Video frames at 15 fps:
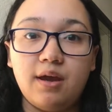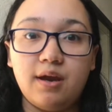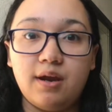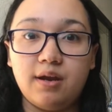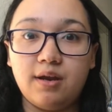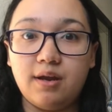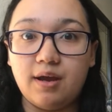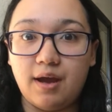
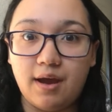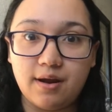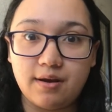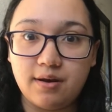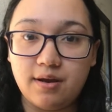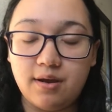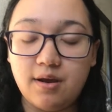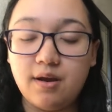any
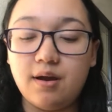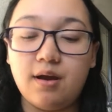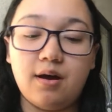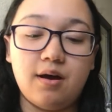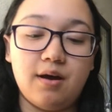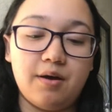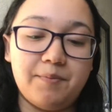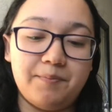acne,
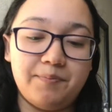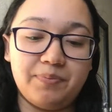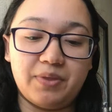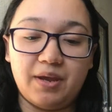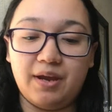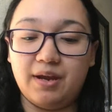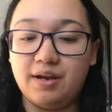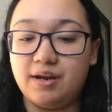
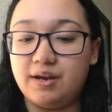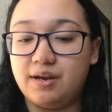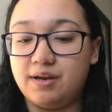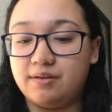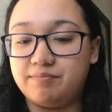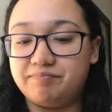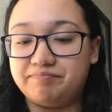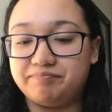um,
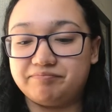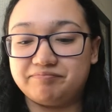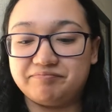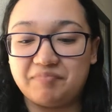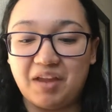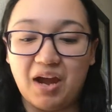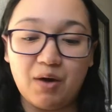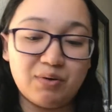any
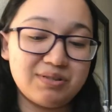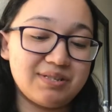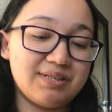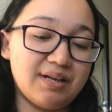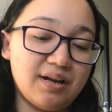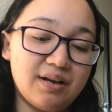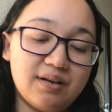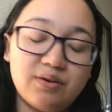how it's
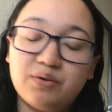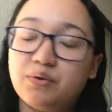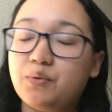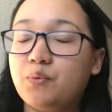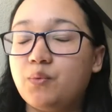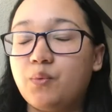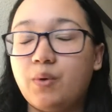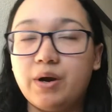done,
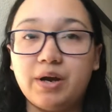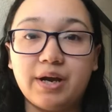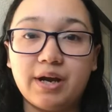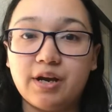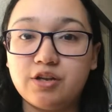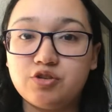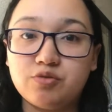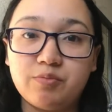what I
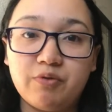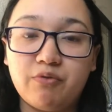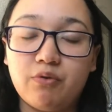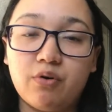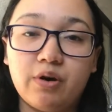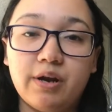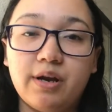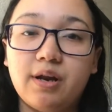got to do
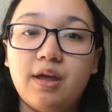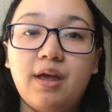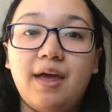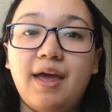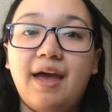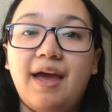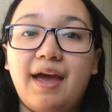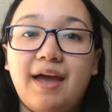before it,
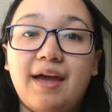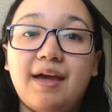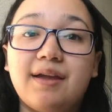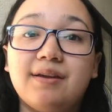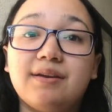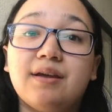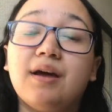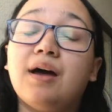
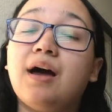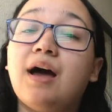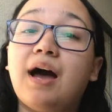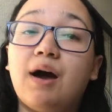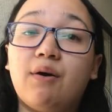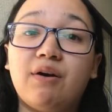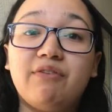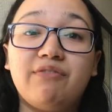and
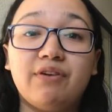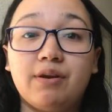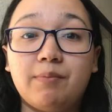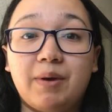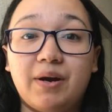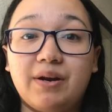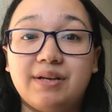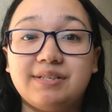how I feel
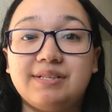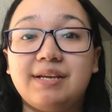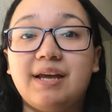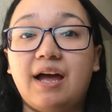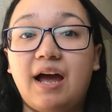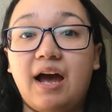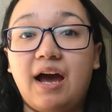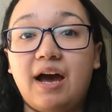about it
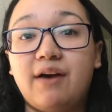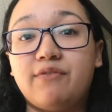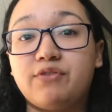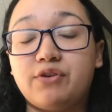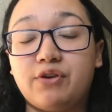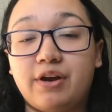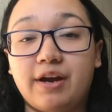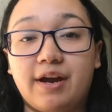
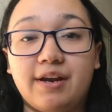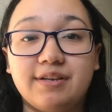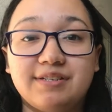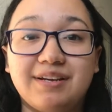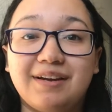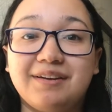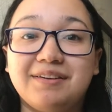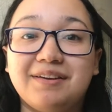after I got it
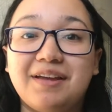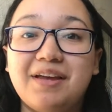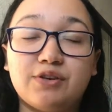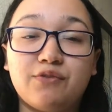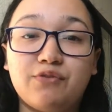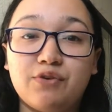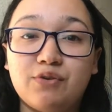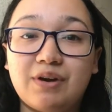done.
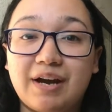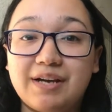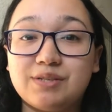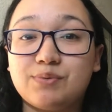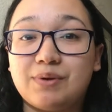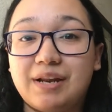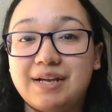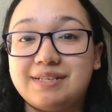So if you
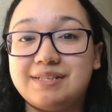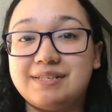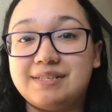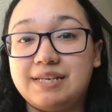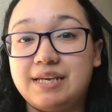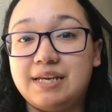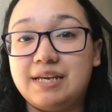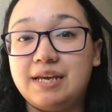guys would like to
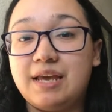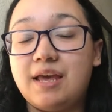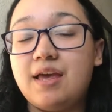see